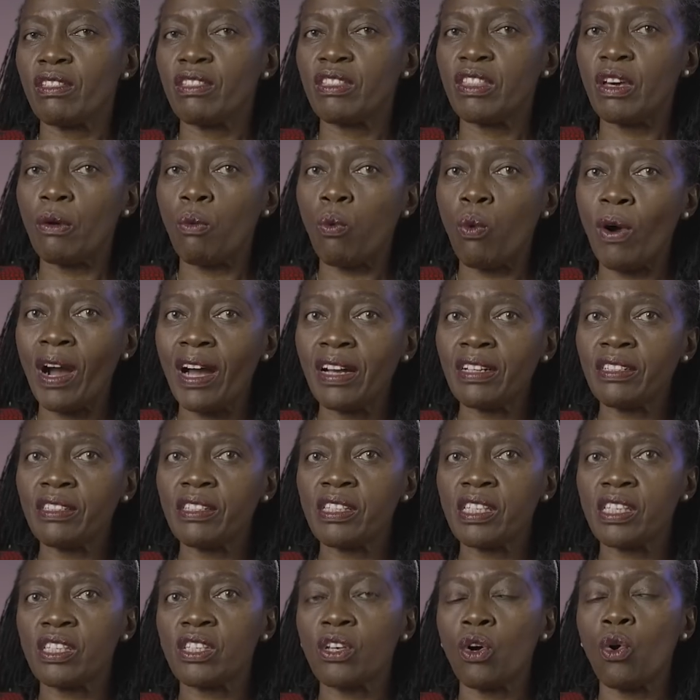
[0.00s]
the
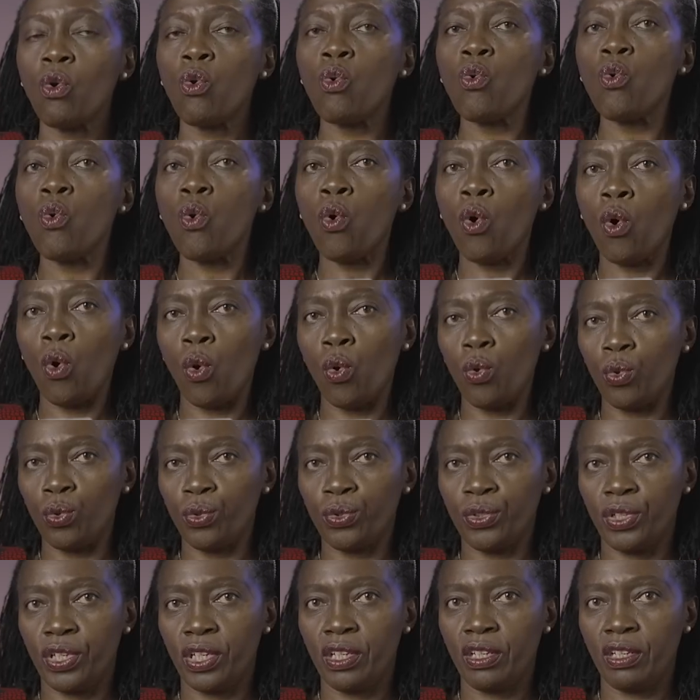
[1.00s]
ones who
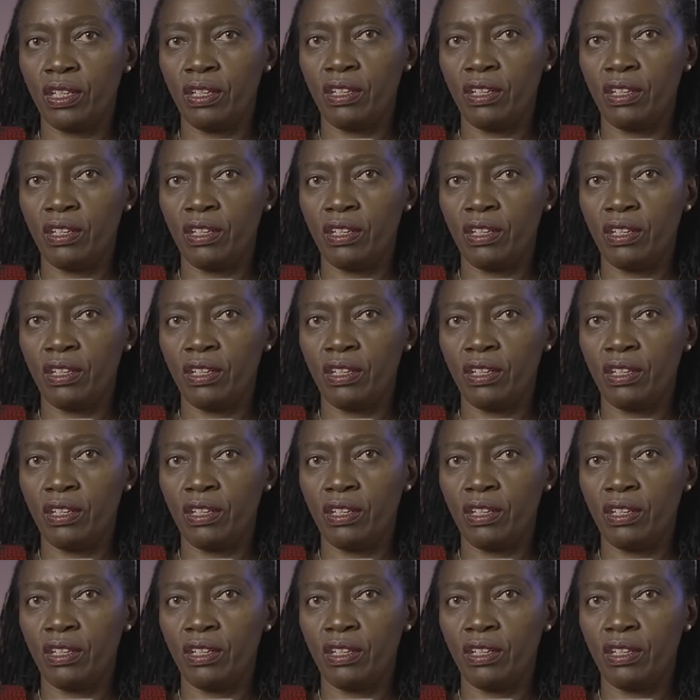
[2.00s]
hold